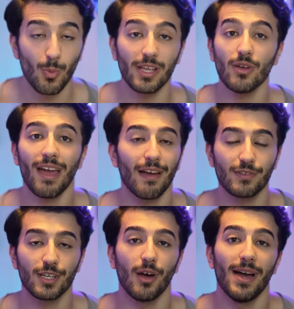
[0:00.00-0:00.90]
why you have
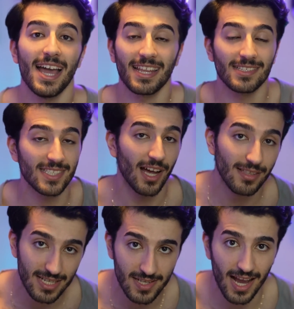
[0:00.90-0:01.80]
to go ahead and sell
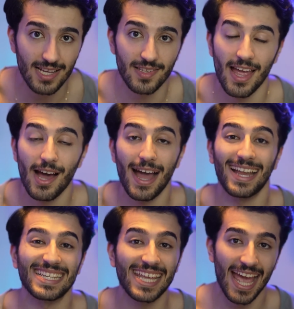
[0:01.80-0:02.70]
these guys now
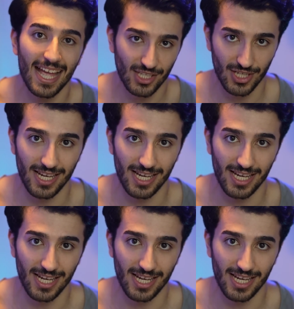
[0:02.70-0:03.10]
and cash